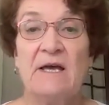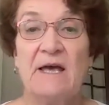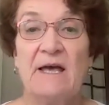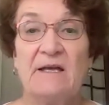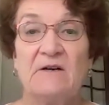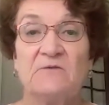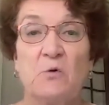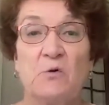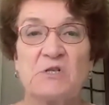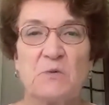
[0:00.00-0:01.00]
And of
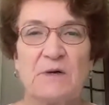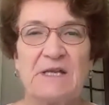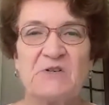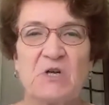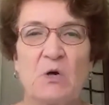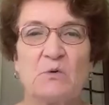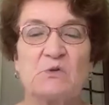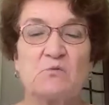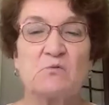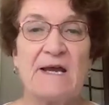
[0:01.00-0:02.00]
course, 20 years ago
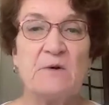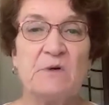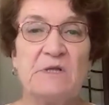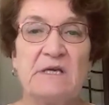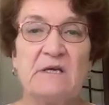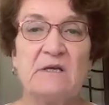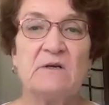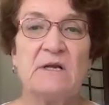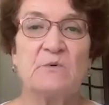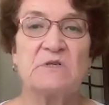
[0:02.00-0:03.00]
was right when the
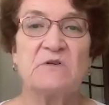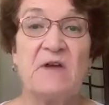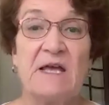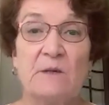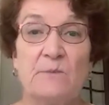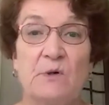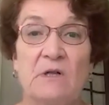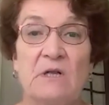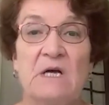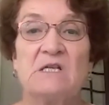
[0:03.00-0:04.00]
internet was available